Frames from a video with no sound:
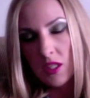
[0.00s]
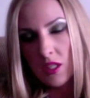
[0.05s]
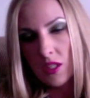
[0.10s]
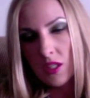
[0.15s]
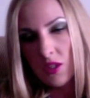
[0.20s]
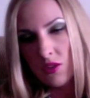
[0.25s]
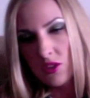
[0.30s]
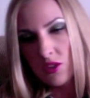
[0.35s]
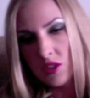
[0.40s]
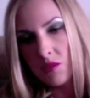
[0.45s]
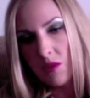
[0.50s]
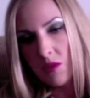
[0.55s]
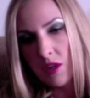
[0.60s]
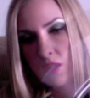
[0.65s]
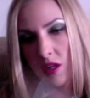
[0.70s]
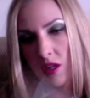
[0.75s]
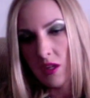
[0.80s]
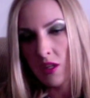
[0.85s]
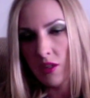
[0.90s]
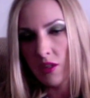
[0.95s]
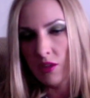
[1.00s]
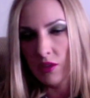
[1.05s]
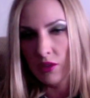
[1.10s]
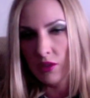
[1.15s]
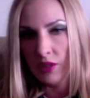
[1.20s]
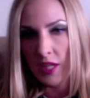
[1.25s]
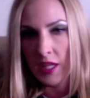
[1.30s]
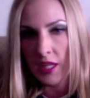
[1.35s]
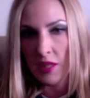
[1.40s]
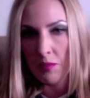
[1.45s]
You just want
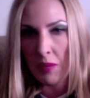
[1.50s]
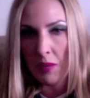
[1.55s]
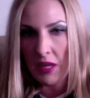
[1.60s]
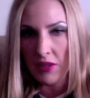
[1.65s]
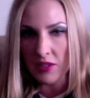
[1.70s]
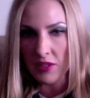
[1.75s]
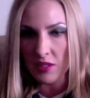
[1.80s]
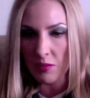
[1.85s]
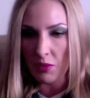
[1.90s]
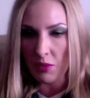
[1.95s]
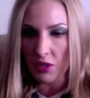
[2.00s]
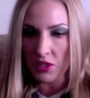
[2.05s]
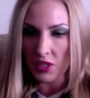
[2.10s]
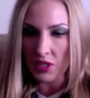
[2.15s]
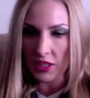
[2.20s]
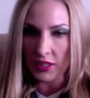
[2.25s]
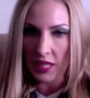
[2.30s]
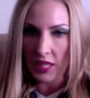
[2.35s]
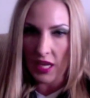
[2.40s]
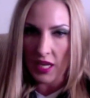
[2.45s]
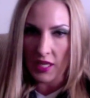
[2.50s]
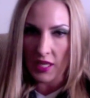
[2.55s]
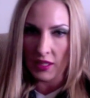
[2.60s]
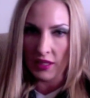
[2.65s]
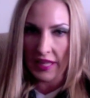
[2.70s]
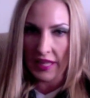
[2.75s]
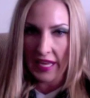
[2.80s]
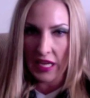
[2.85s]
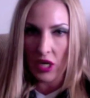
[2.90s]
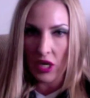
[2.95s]
to balance the brush like that and
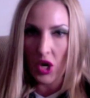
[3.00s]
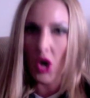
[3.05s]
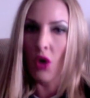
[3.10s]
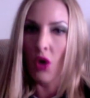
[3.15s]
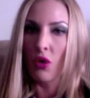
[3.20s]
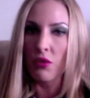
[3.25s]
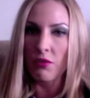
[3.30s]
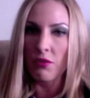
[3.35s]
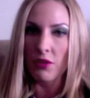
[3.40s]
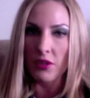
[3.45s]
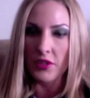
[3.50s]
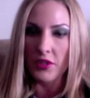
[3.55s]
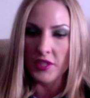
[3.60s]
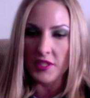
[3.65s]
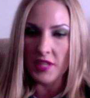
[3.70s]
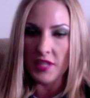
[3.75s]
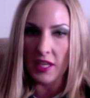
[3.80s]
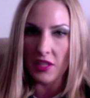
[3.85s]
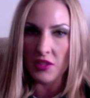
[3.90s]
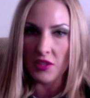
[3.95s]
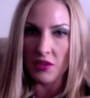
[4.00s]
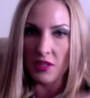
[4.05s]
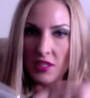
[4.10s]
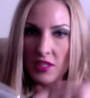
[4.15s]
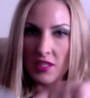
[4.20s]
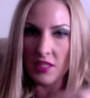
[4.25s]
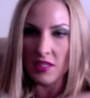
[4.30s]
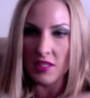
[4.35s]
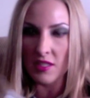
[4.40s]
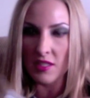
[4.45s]
lay it over the sink. So
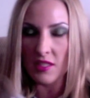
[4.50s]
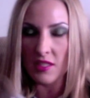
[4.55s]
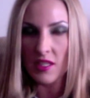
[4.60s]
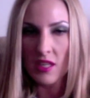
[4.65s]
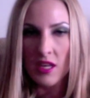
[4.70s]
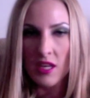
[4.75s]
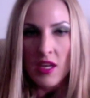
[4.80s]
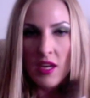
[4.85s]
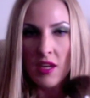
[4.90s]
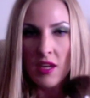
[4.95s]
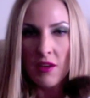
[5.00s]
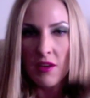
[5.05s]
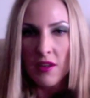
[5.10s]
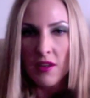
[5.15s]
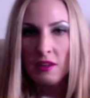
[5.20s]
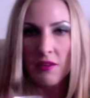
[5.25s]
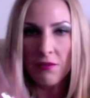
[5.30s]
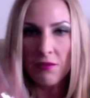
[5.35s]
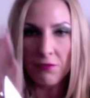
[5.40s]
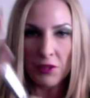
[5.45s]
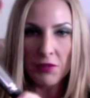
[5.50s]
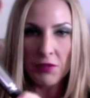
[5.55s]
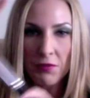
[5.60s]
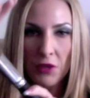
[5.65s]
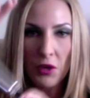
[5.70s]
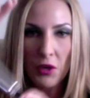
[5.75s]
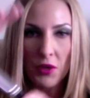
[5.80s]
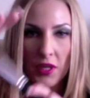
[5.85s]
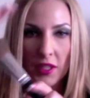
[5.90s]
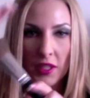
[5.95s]
this is free
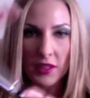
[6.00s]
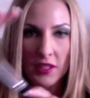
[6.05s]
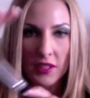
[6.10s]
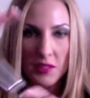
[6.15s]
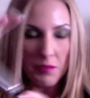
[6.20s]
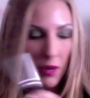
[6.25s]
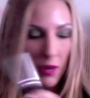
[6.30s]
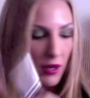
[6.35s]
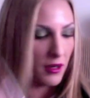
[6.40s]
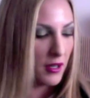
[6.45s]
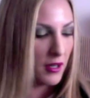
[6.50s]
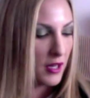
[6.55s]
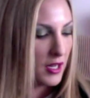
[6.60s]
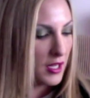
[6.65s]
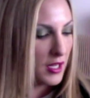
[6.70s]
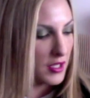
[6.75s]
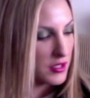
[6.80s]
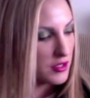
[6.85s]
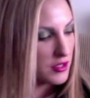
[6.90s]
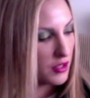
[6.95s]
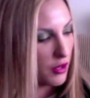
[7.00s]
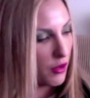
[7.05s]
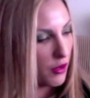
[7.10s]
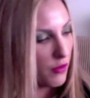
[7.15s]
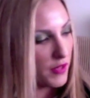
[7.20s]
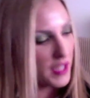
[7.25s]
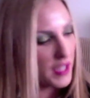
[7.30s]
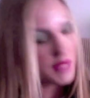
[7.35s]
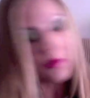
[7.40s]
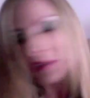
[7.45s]
floating, this part. So
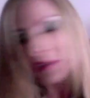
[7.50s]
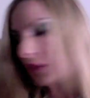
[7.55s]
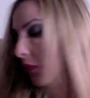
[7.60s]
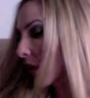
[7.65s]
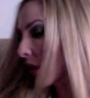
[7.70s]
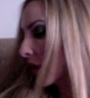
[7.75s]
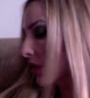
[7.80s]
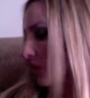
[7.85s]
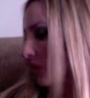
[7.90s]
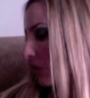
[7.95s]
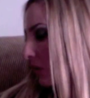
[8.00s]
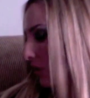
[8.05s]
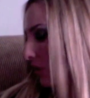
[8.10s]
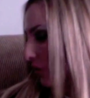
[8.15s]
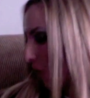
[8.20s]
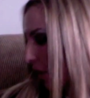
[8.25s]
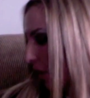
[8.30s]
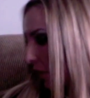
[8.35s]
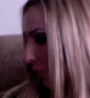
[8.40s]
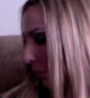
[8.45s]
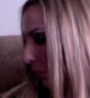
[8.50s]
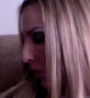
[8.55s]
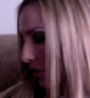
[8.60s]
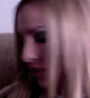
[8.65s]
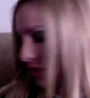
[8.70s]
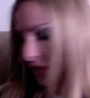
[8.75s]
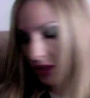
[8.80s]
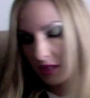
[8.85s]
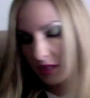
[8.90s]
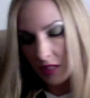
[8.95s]
that's what you want to do to dry your
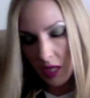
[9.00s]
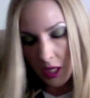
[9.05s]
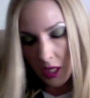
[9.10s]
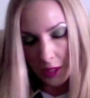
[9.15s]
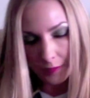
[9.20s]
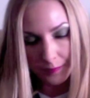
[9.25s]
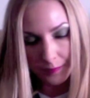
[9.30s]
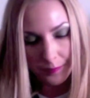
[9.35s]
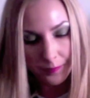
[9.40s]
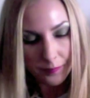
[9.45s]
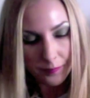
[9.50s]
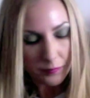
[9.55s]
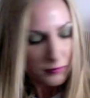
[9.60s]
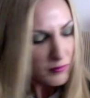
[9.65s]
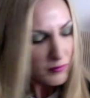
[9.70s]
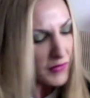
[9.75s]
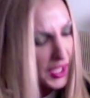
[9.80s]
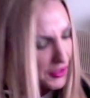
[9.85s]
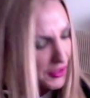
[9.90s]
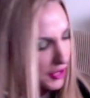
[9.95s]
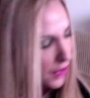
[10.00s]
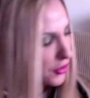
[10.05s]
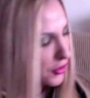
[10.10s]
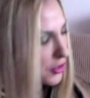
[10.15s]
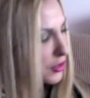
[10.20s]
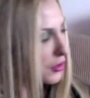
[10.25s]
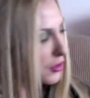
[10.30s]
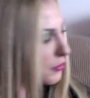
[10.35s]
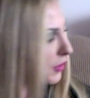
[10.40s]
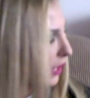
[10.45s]
brushes.
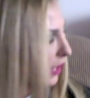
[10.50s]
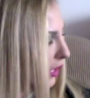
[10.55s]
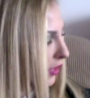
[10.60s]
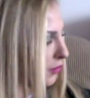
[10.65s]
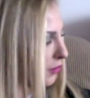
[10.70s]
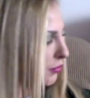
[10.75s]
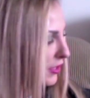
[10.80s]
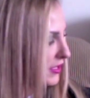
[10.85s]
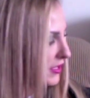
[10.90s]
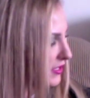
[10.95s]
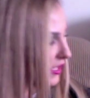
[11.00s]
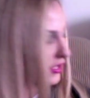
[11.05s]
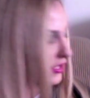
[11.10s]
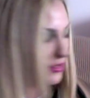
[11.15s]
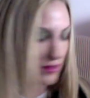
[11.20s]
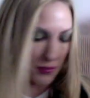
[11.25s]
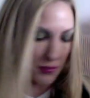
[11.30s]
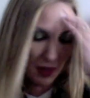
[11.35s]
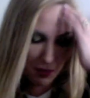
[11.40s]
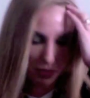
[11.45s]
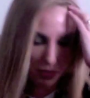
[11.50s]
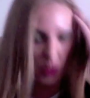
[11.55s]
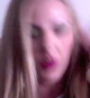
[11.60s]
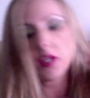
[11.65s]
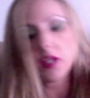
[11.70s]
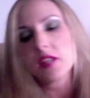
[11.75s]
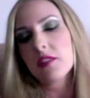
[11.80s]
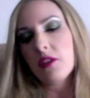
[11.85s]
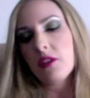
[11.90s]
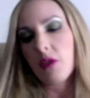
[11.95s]
The brands that I use in my Pro
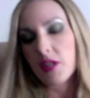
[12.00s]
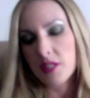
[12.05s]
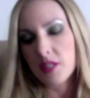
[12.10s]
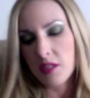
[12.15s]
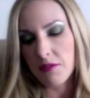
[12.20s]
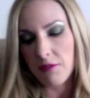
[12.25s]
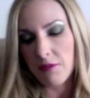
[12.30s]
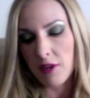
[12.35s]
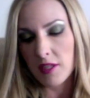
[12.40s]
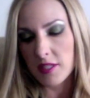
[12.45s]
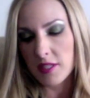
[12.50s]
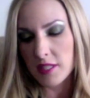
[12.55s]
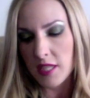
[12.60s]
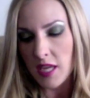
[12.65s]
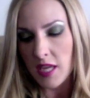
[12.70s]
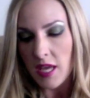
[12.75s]
Kit, though, are different.